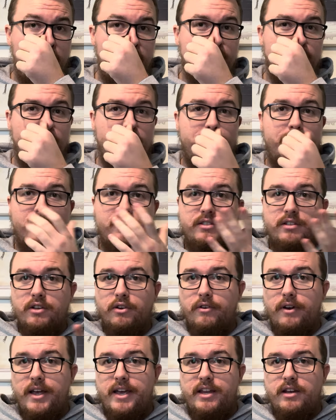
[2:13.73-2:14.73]
Maybe it's a
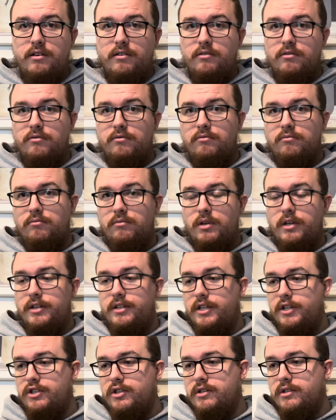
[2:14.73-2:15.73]
great
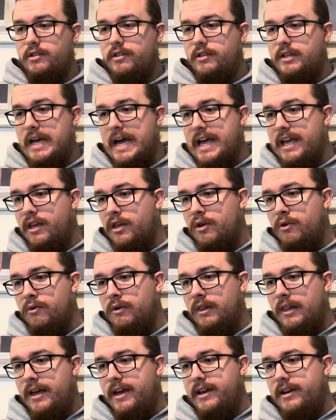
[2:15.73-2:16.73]
addition to the Diet
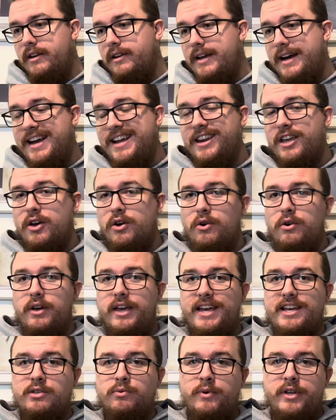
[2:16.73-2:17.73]
Coke line. Diet Coke,
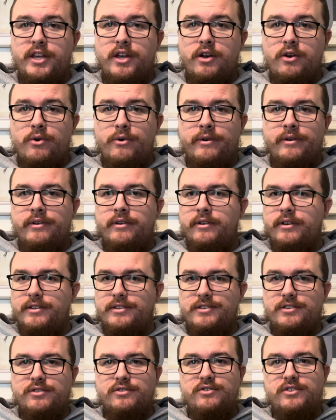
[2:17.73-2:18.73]
as we know,
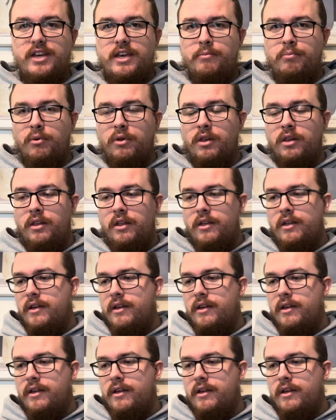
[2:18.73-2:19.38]
it's a staple.